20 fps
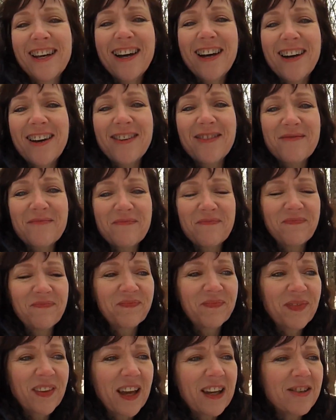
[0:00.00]
I
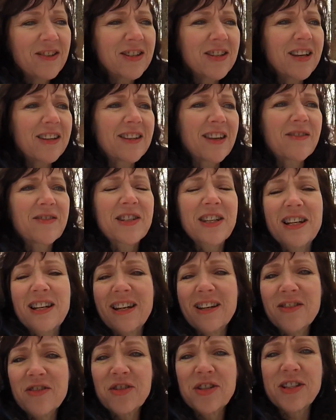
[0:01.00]
just thought that was an
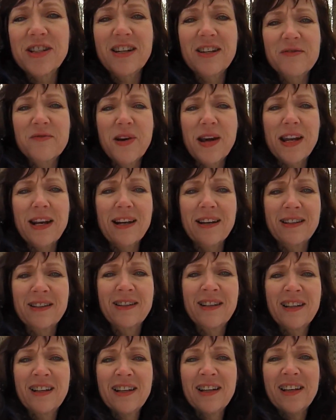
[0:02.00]
interesting way to
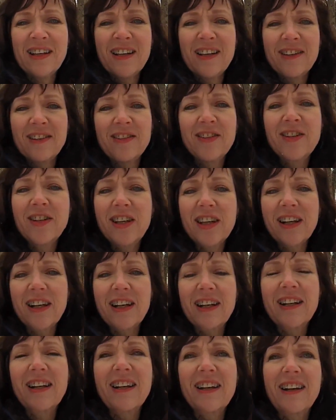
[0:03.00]
look at
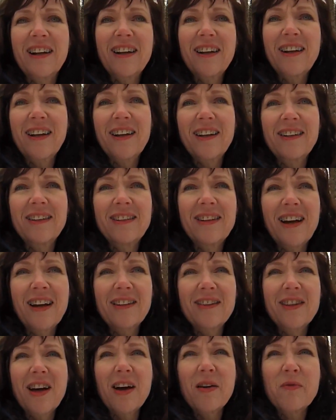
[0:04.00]
it. And I
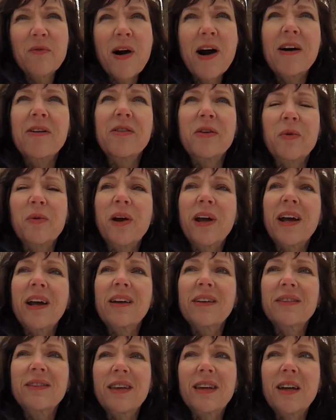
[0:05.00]
thought, wow, the way
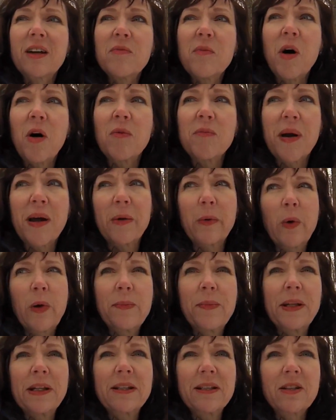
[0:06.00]
I think about my
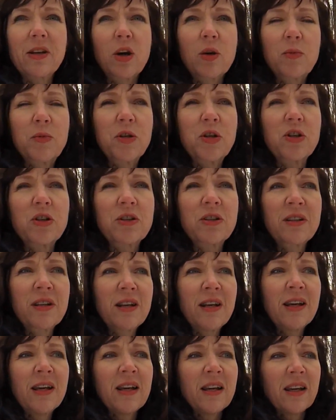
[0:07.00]
women's sculptures
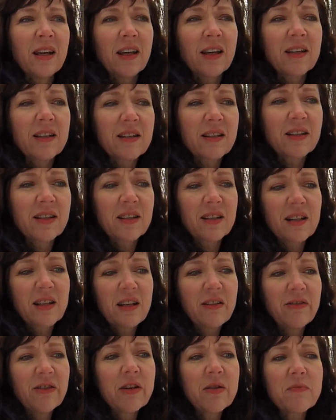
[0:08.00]
is
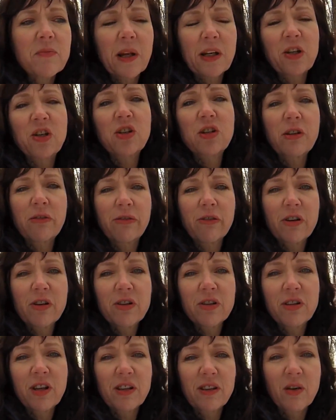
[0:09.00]
even much
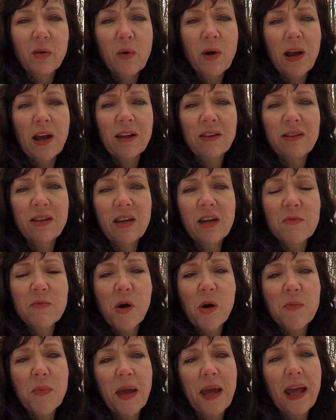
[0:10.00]
different than the way I think
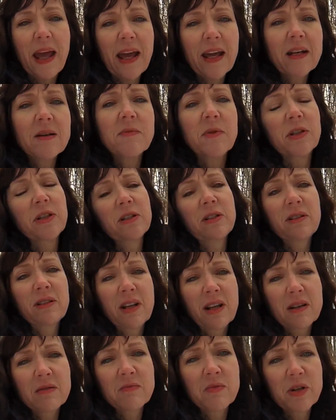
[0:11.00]
about my animal
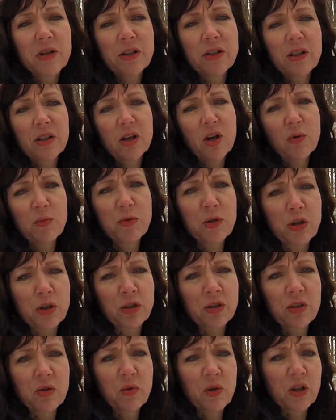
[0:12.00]
and bird
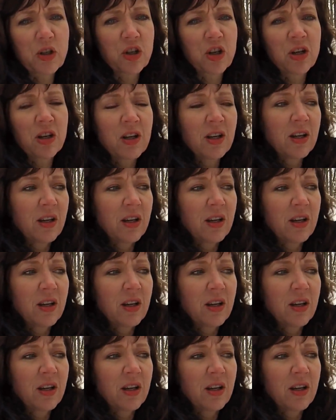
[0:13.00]
sculptures, which